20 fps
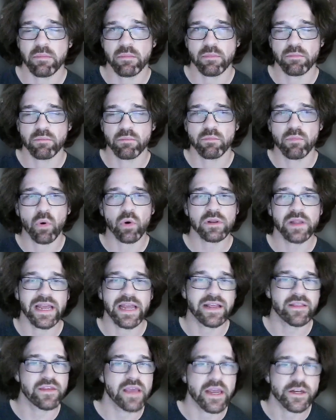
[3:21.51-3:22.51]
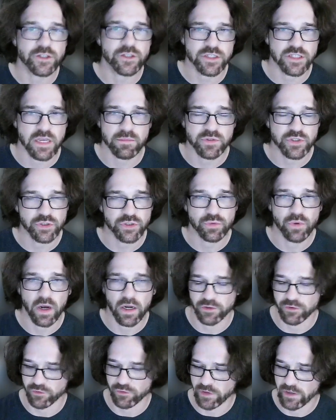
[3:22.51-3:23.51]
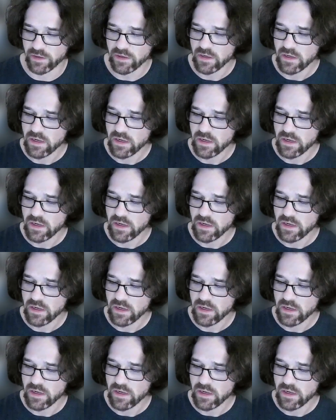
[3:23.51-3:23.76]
more like the HSM 200.